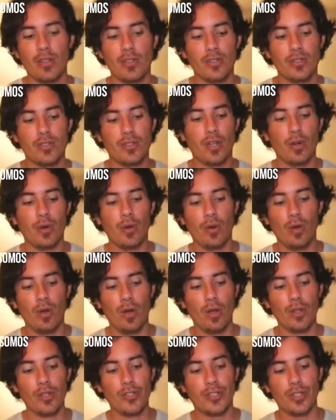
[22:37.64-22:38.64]
So
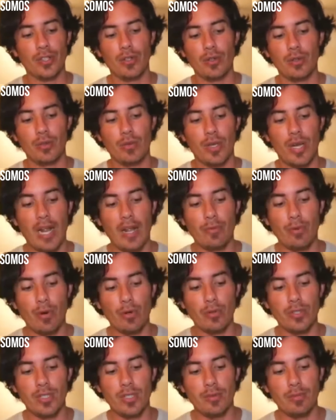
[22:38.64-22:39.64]
also what I
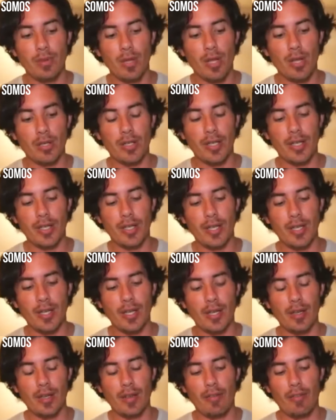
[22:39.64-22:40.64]
wrote in the blog
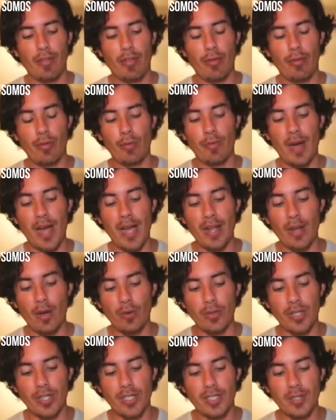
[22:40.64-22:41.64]
through my
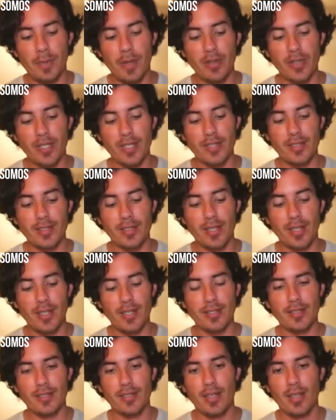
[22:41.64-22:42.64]
own experience
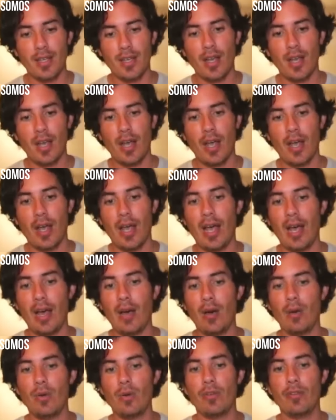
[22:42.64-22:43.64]
is
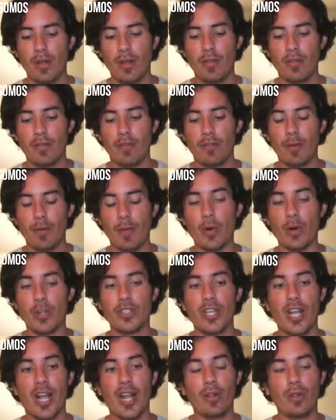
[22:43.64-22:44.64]
how from our
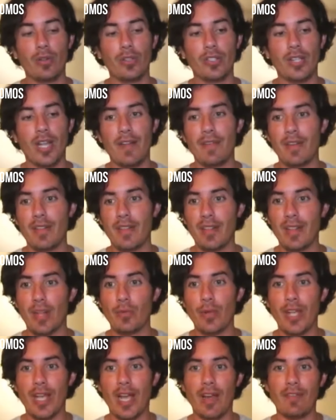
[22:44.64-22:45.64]
childhood, everything
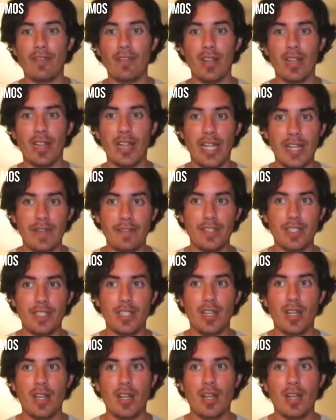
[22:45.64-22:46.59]
that we have lived